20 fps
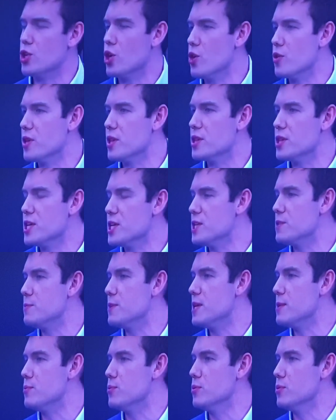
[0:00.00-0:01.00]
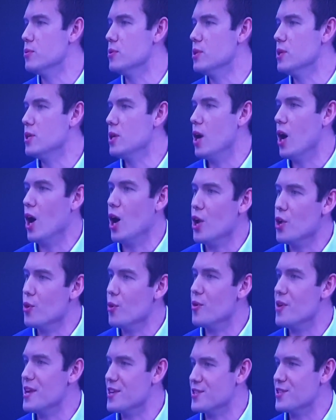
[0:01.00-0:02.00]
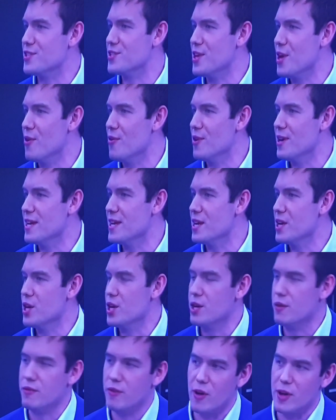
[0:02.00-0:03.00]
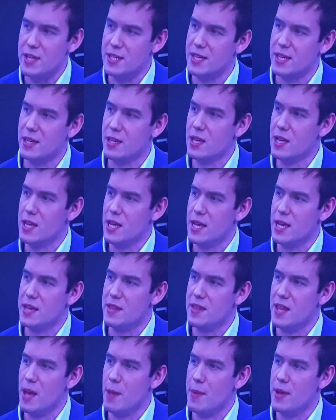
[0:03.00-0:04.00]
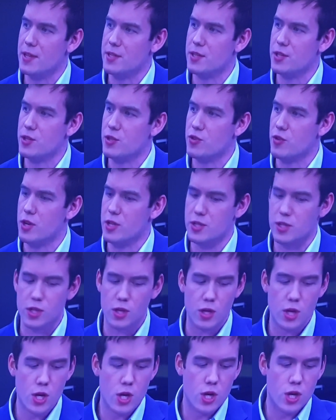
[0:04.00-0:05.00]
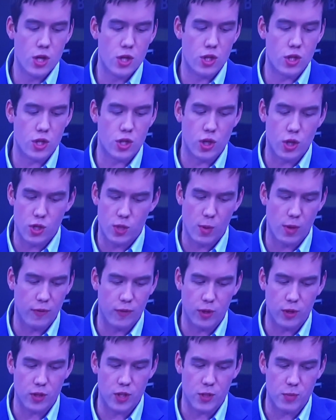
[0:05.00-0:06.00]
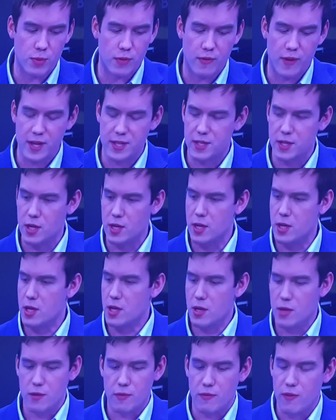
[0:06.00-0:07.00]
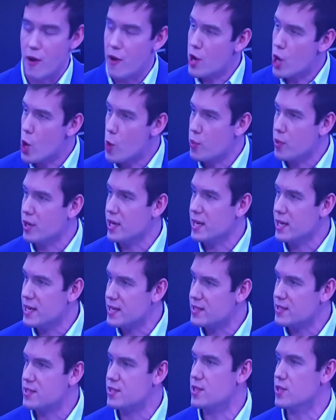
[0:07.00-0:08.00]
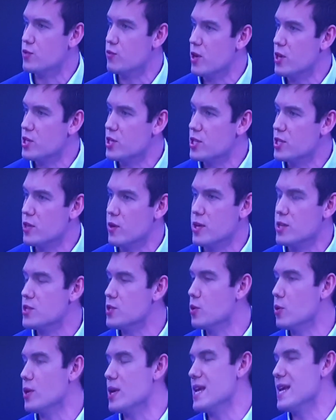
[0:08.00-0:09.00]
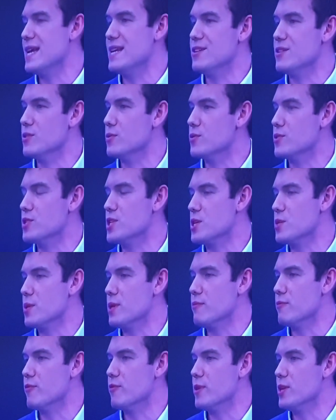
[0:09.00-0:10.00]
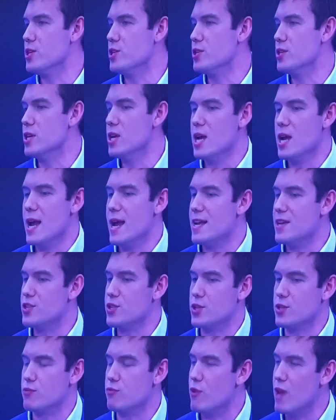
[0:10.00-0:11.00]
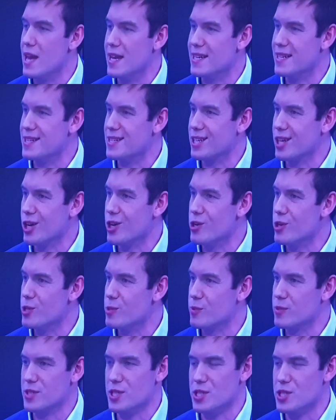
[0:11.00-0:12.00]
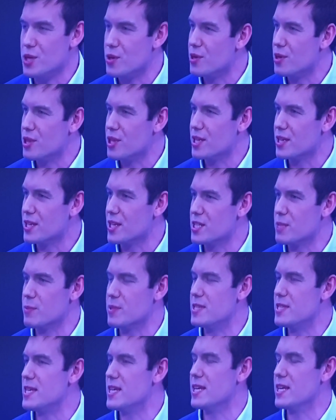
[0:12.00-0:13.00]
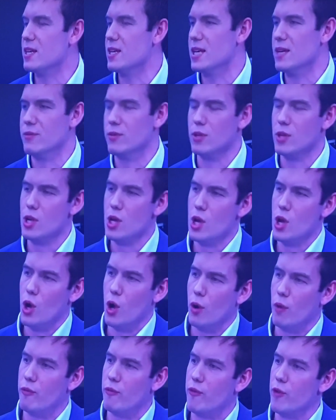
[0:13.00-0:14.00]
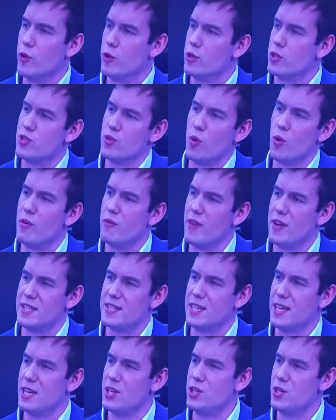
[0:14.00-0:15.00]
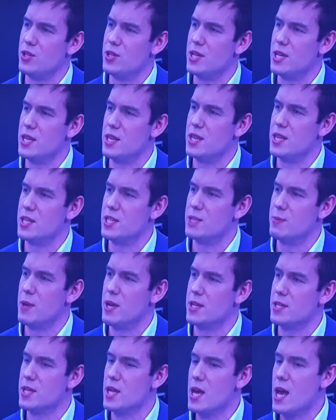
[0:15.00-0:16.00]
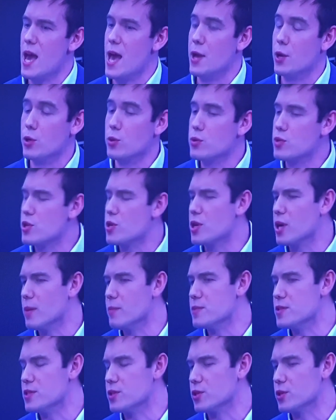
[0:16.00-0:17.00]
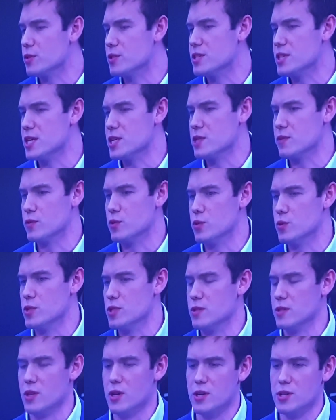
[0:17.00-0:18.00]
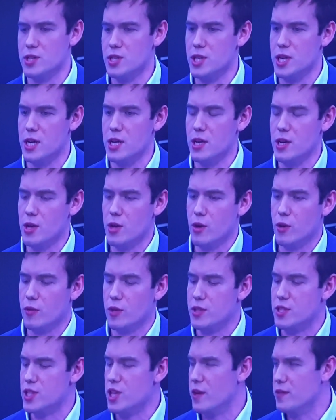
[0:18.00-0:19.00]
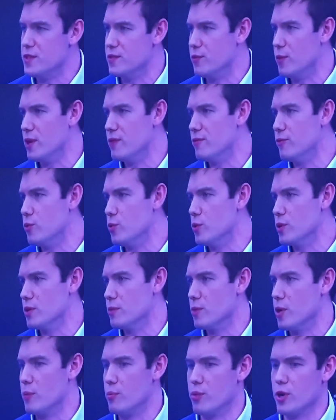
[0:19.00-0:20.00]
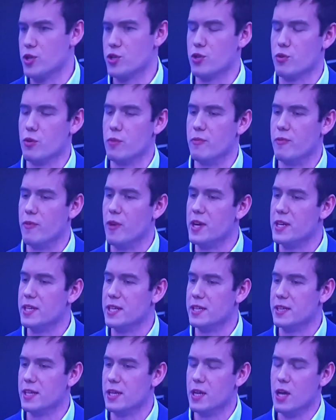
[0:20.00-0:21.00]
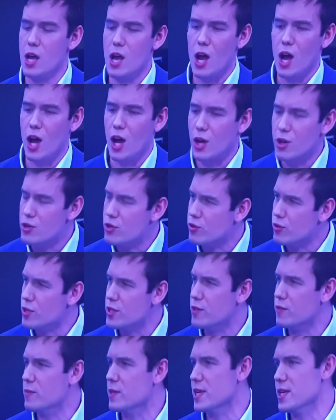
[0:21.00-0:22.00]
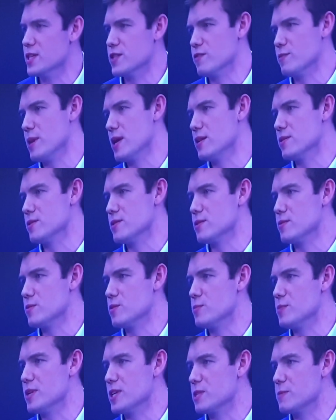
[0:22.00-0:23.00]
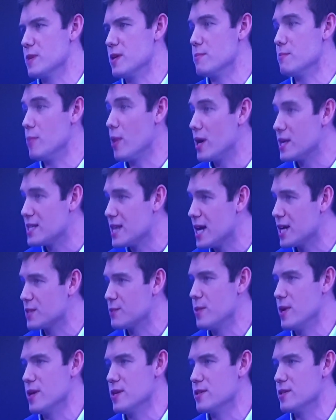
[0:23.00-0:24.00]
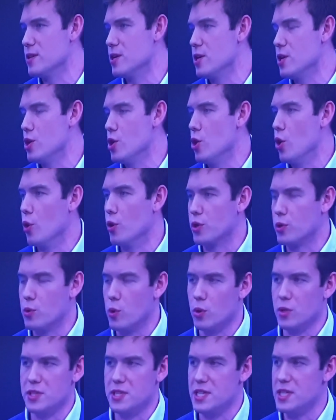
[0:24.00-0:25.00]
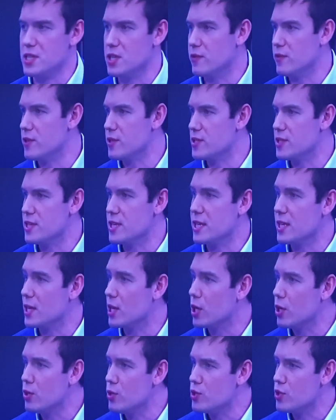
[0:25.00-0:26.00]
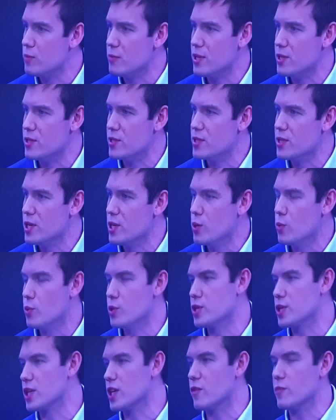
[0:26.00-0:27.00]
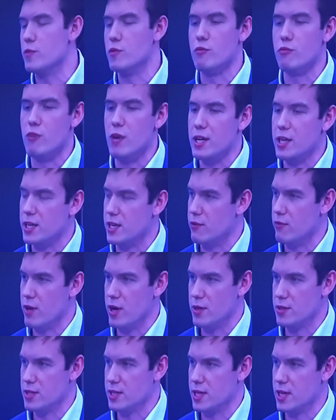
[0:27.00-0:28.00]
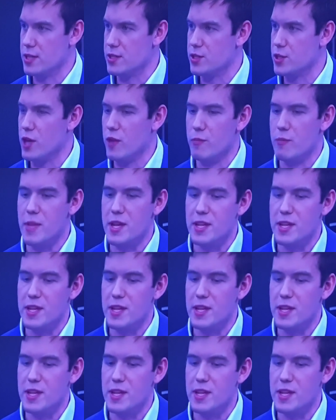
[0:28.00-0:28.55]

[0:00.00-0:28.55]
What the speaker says: to show that these people are not necessarily advising in their best interests. You know, Joe Swaffield, this professor, very openly lists this register. It's not hidden or secret information. It's just rarely disclosed because I don't think there's a particular level of focus or investigation in this space. And it also comes in the context, of course, last year, Conservative Way Forward, a pressure group, finding that hundreds of millions of pounds was being spent by taxpayers on equality, diversity and inclusion measures, which the government regularly rails against.